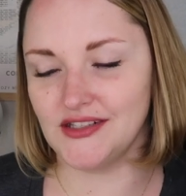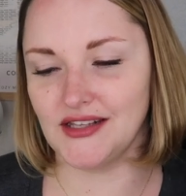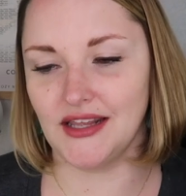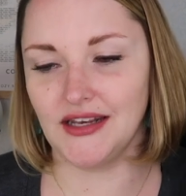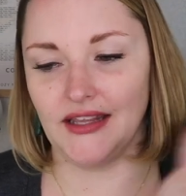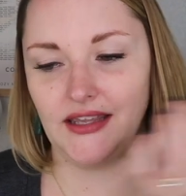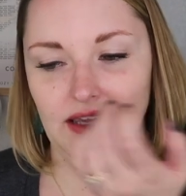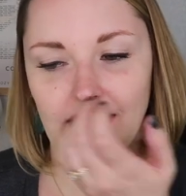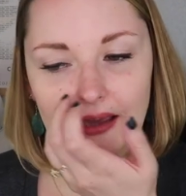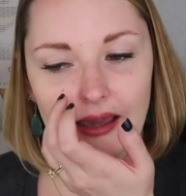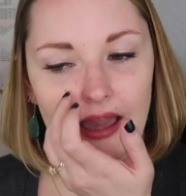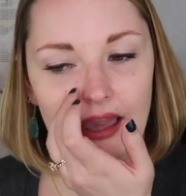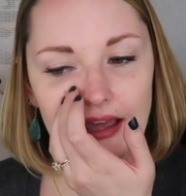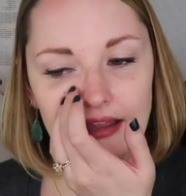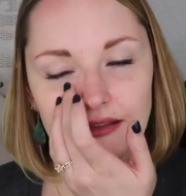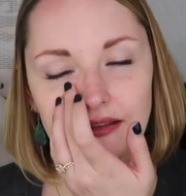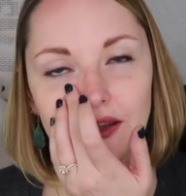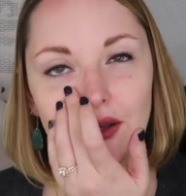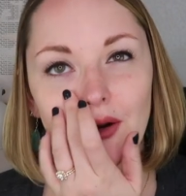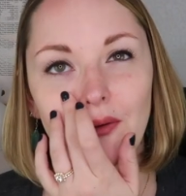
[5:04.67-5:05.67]
Sunny,
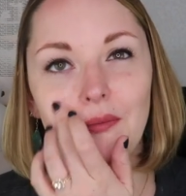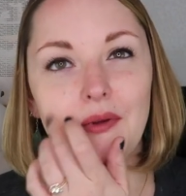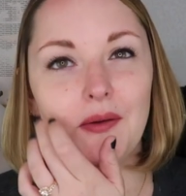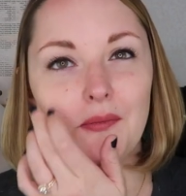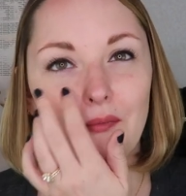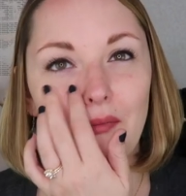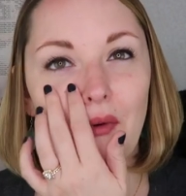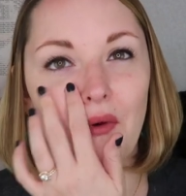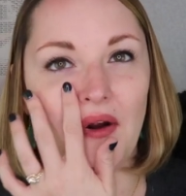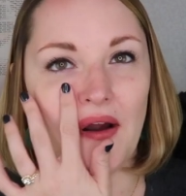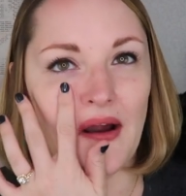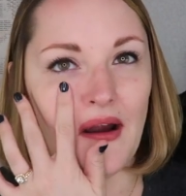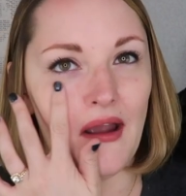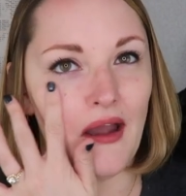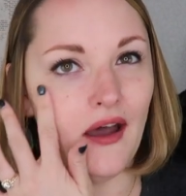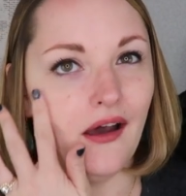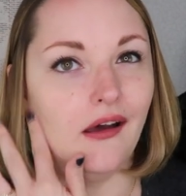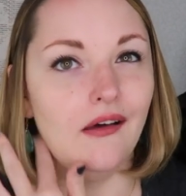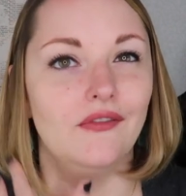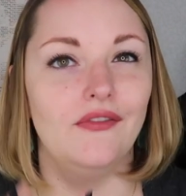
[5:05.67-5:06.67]
a little bit more
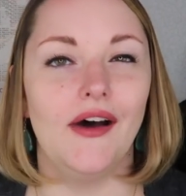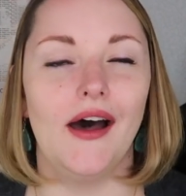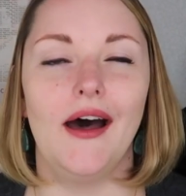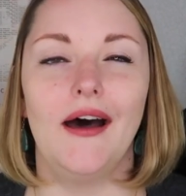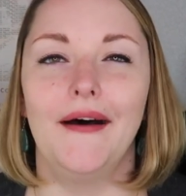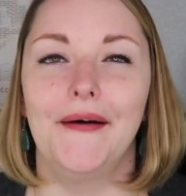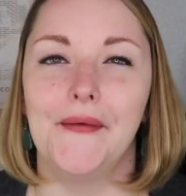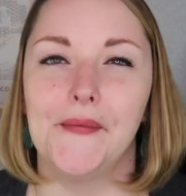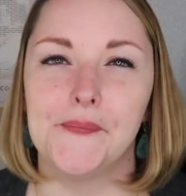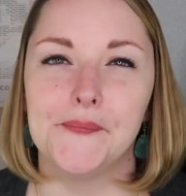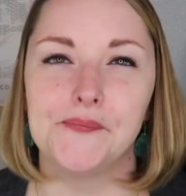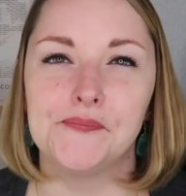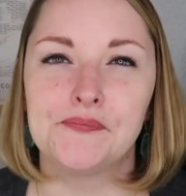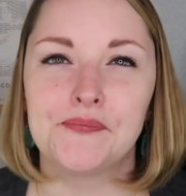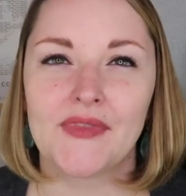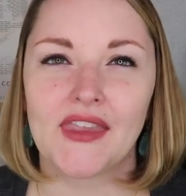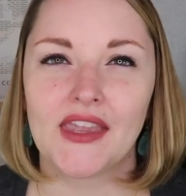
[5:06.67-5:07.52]
of, I